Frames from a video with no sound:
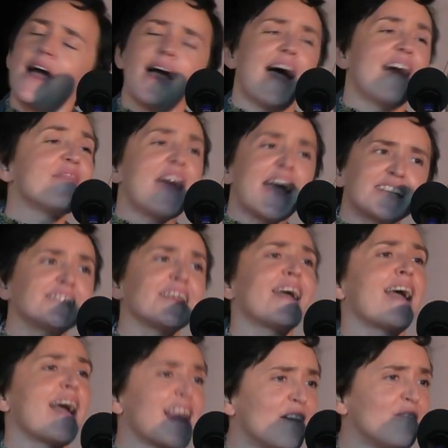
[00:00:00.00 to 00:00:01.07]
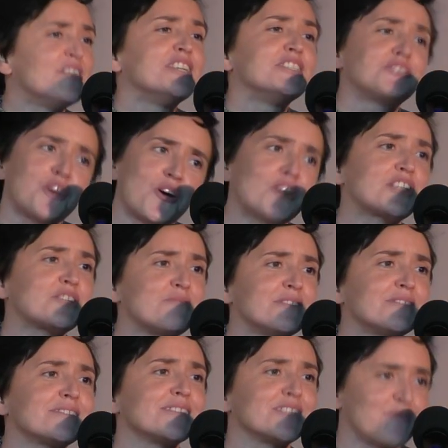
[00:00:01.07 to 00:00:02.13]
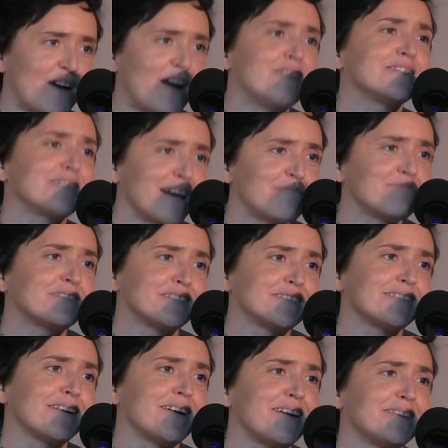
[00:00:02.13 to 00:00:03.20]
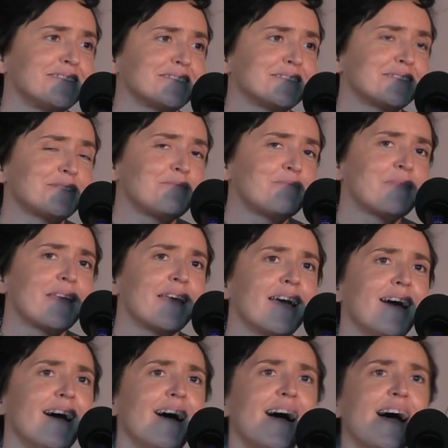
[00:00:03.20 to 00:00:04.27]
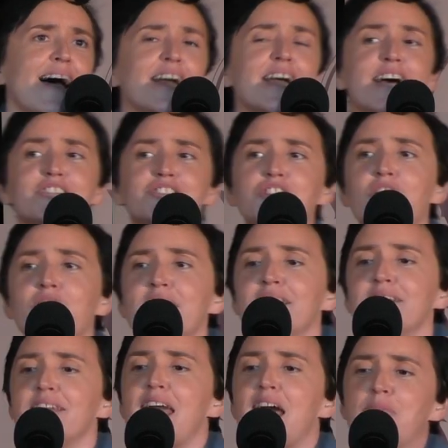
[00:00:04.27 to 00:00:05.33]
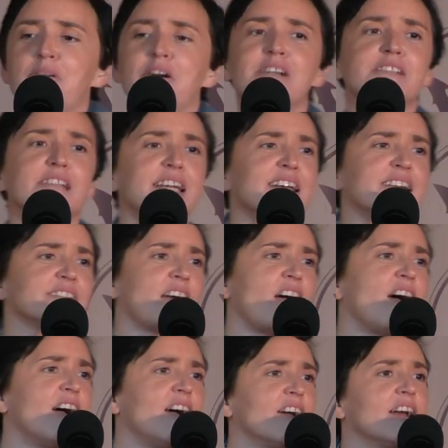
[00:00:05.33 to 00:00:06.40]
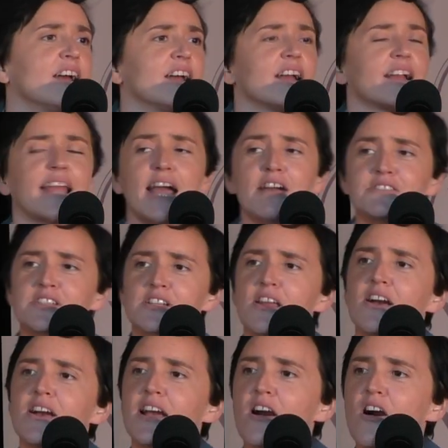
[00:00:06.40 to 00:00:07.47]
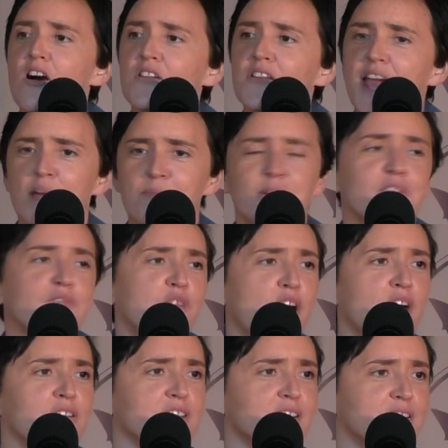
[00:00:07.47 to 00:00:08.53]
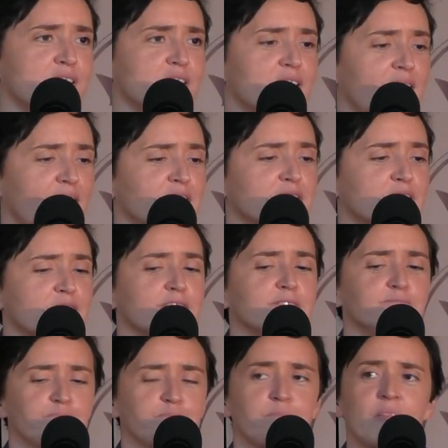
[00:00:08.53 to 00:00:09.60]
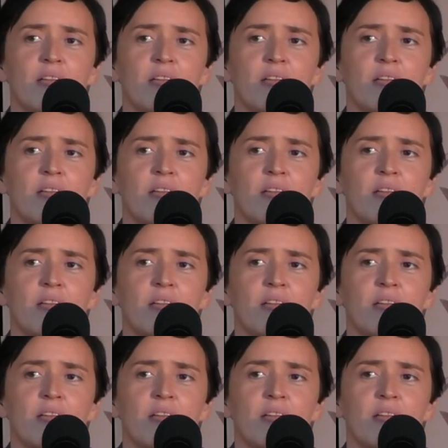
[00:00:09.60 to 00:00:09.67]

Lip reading: And that's a hell of an endorsement as far as I'm concerned. Julian Leppert is our councillor on Epping Forest Council.